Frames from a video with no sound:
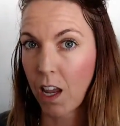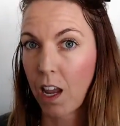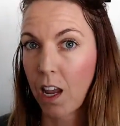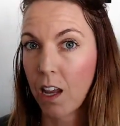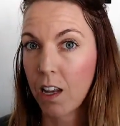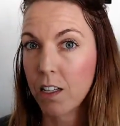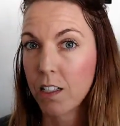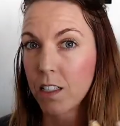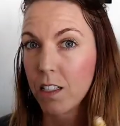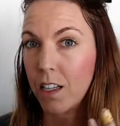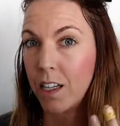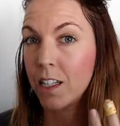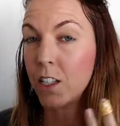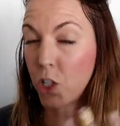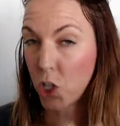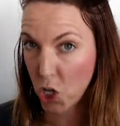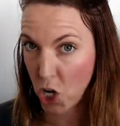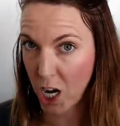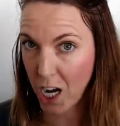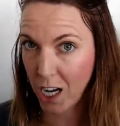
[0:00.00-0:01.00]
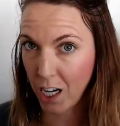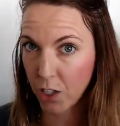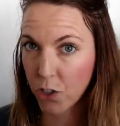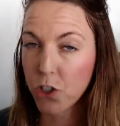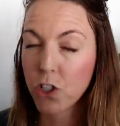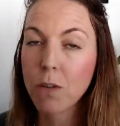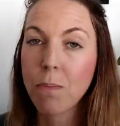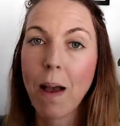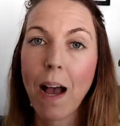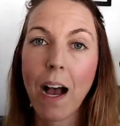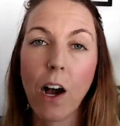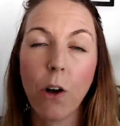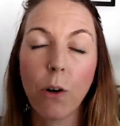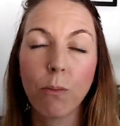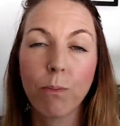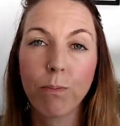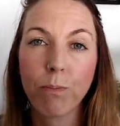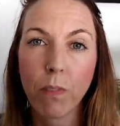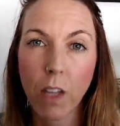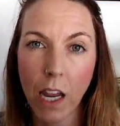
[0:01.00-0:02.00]
and it changed
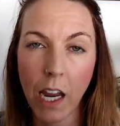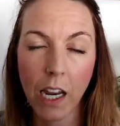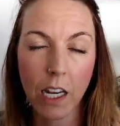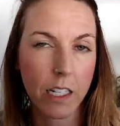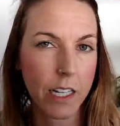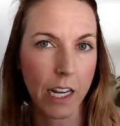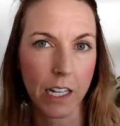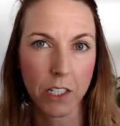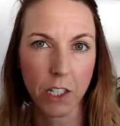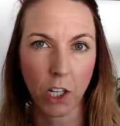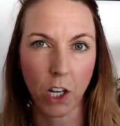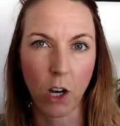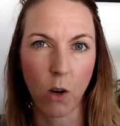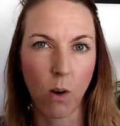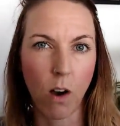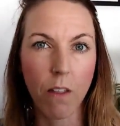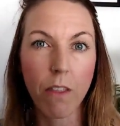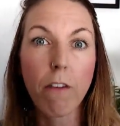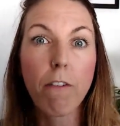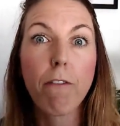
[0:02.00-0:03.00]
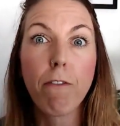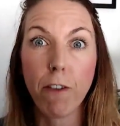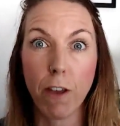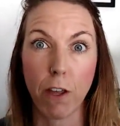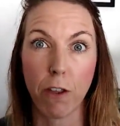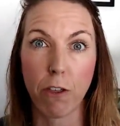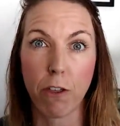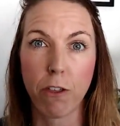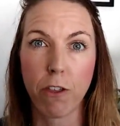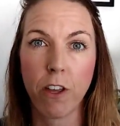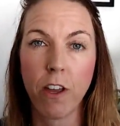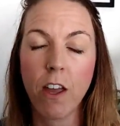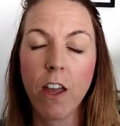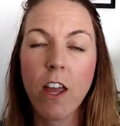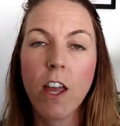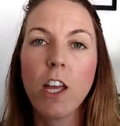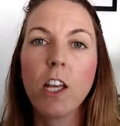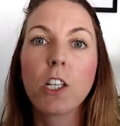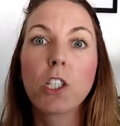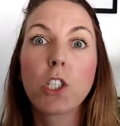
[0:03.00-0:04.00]
about 8 days ago on the 5th.
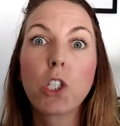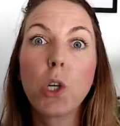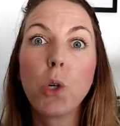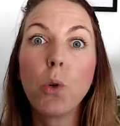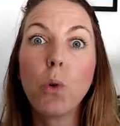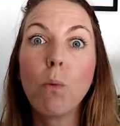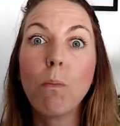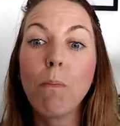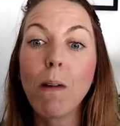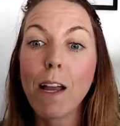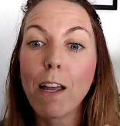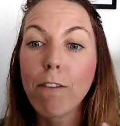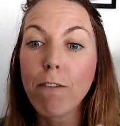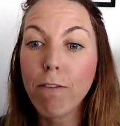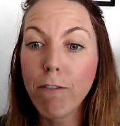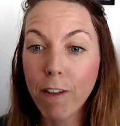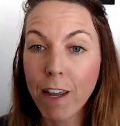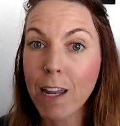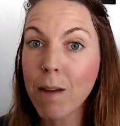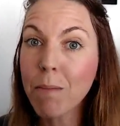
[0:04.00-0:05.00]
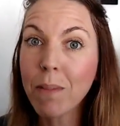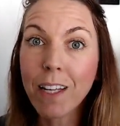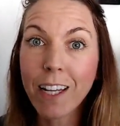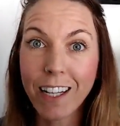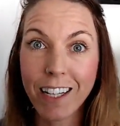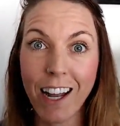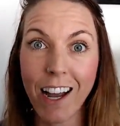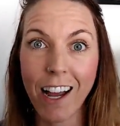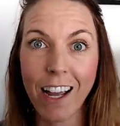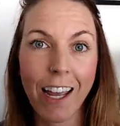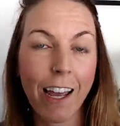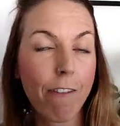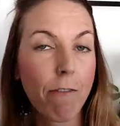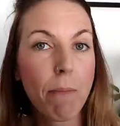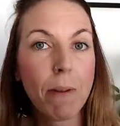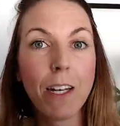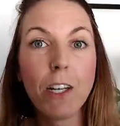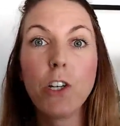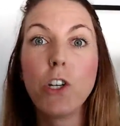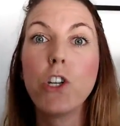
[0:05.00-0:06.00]
So my family and I have
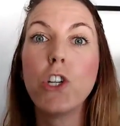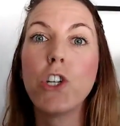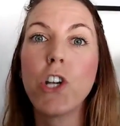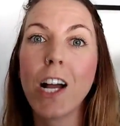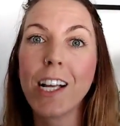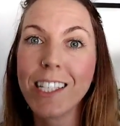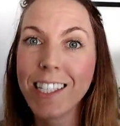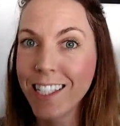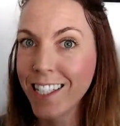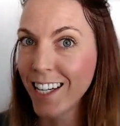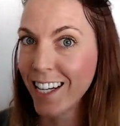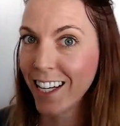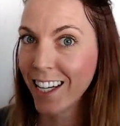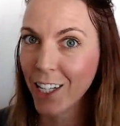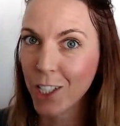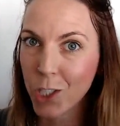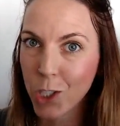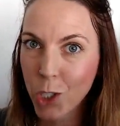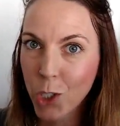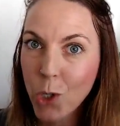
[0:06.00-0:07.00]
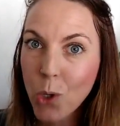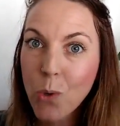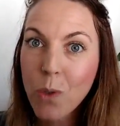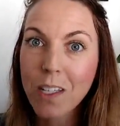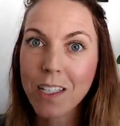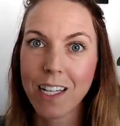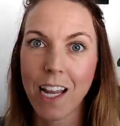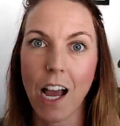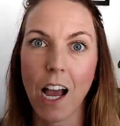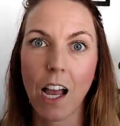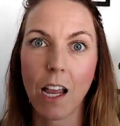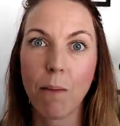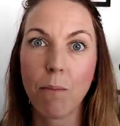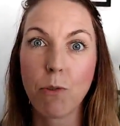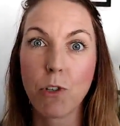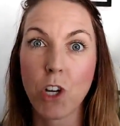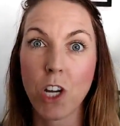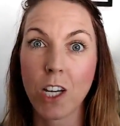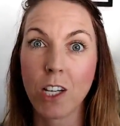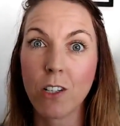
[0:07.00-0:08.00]
been adjusting to the time
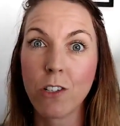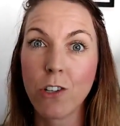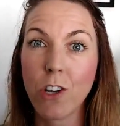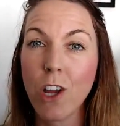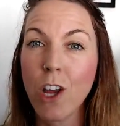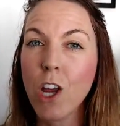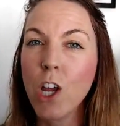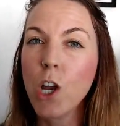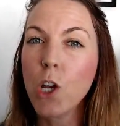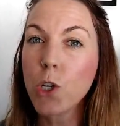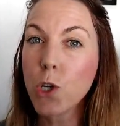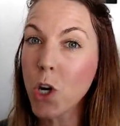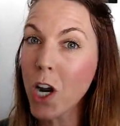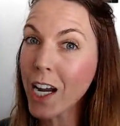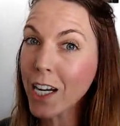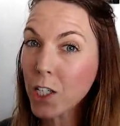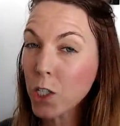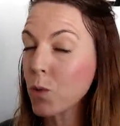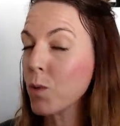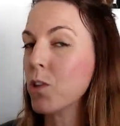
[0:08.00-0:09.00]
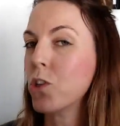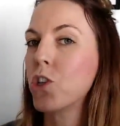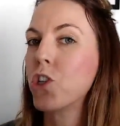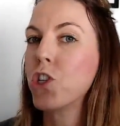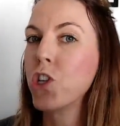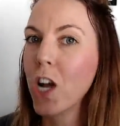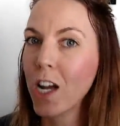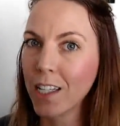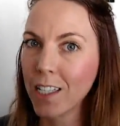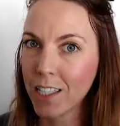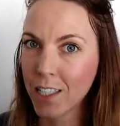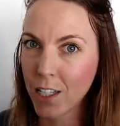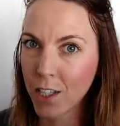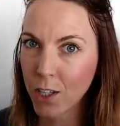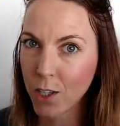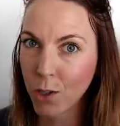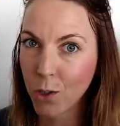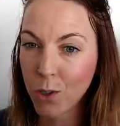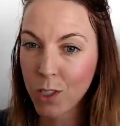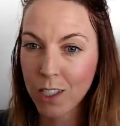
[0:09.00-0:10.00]
change, trying to adjust to
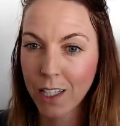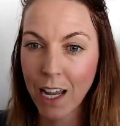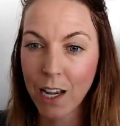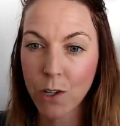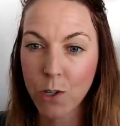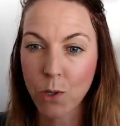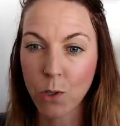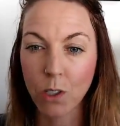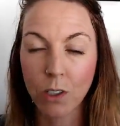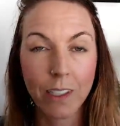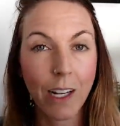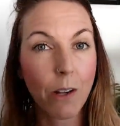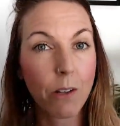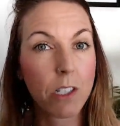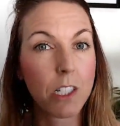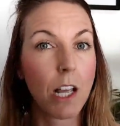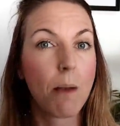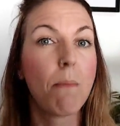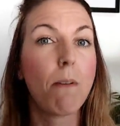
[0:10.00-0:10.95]
the new schedule. Now, some